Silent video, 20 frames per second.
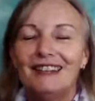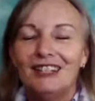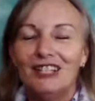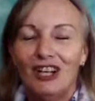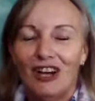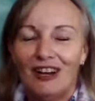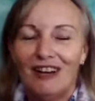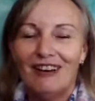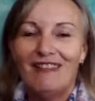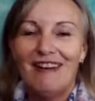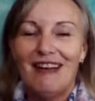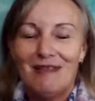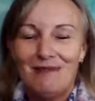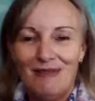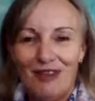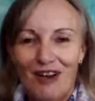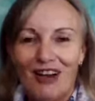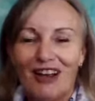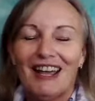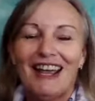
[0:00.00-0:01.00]
Donna, I'm
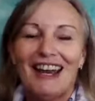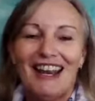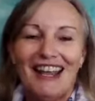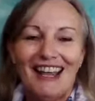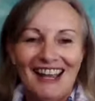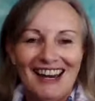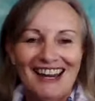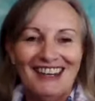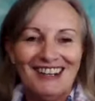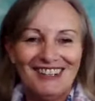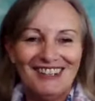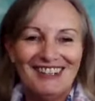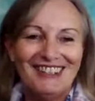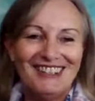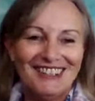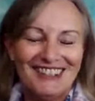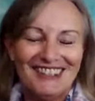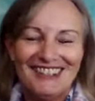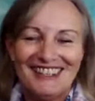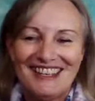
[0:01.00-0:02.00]
not getting any
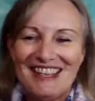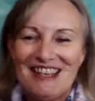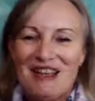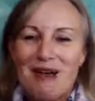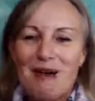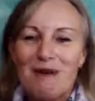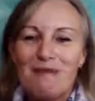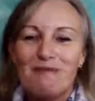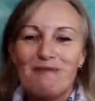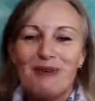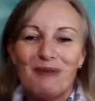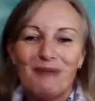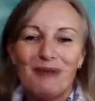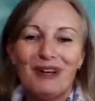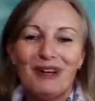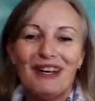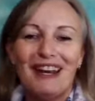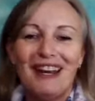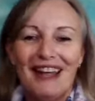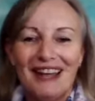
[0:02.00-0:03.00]
answers. But
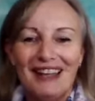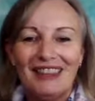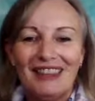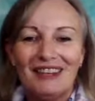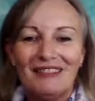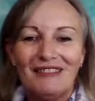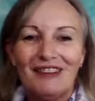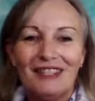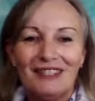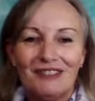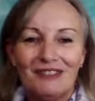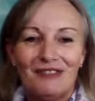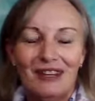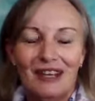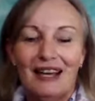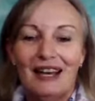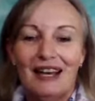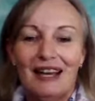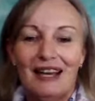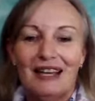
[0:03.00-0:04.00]
what neither of us
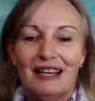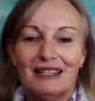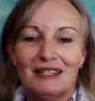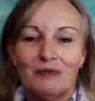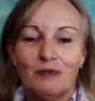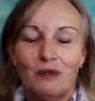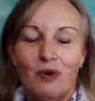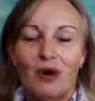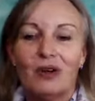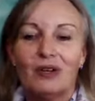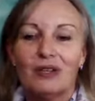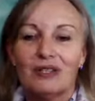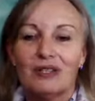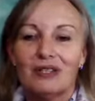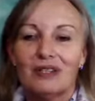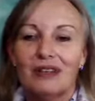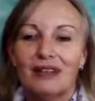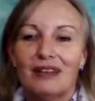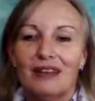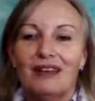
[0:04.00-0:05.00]
realized was
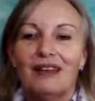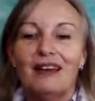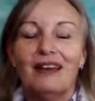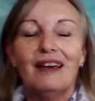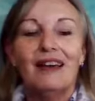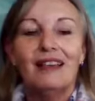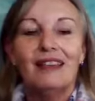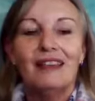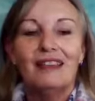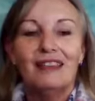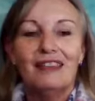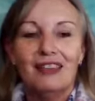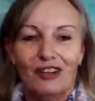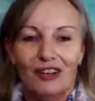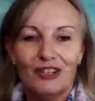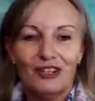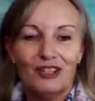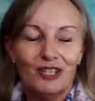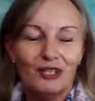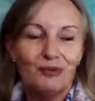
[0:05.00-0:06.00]
the
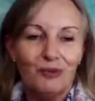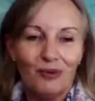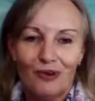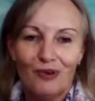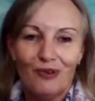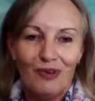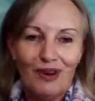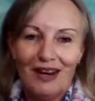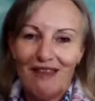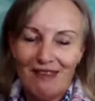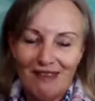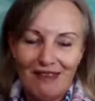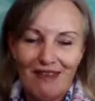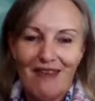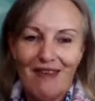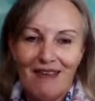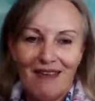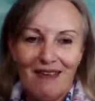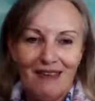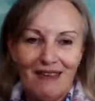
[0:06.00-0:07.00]
answers were already
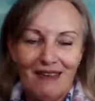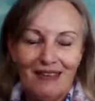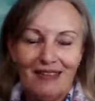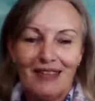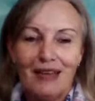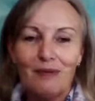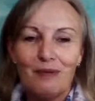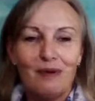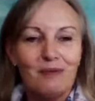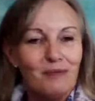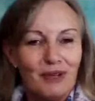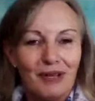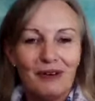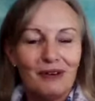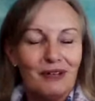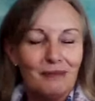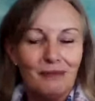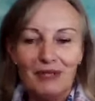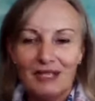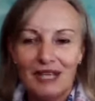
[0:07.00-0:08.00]
there. They were
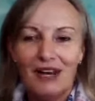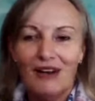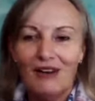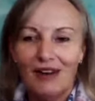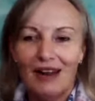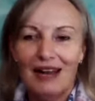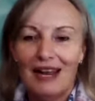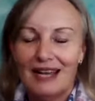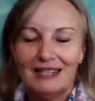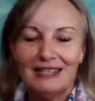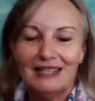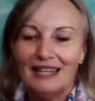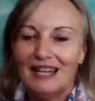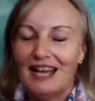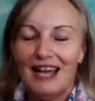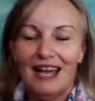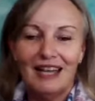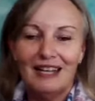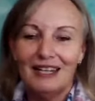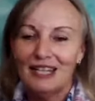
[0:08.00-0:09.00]
materializing.
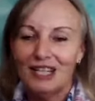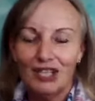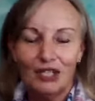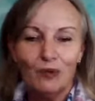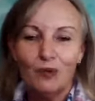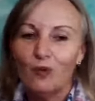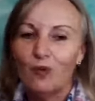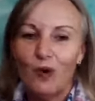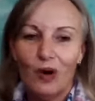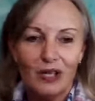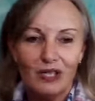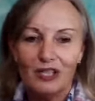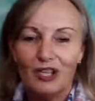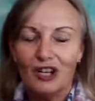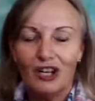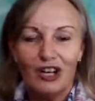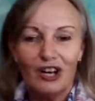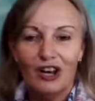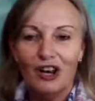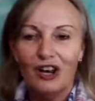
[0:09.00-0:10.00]
I just wasn't,